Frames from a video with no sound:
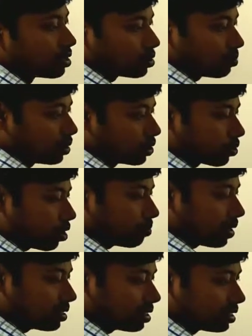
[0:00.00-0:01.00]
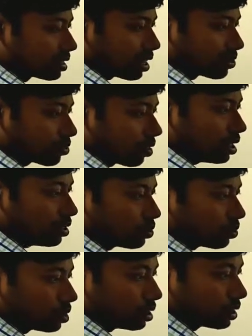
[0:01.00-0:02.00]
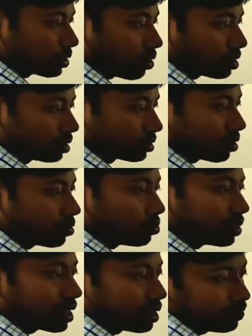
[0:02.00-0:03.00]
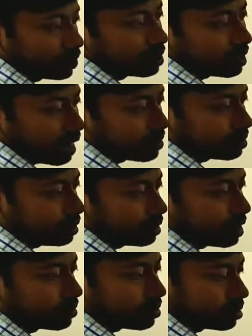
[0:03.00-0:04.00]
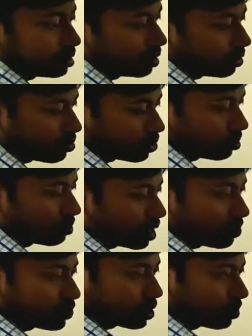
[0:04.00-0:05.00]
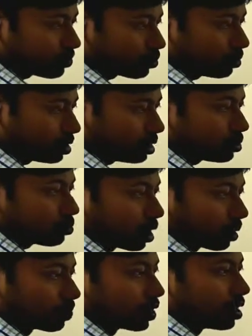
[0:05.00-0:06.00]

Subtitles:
So v square by c star square. So c square will be, if it is cancelled, then the equation becomes same with this one.